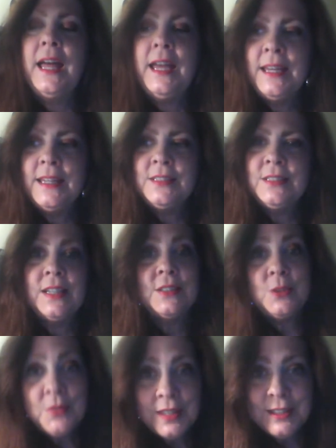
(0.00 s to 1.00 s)
And
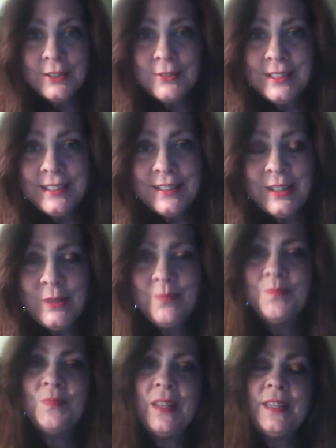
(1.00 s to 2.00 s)
so thank you, Dina.
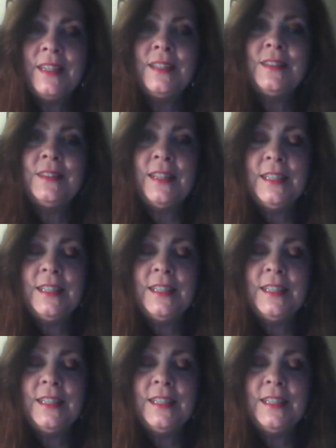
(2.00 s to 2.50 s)
And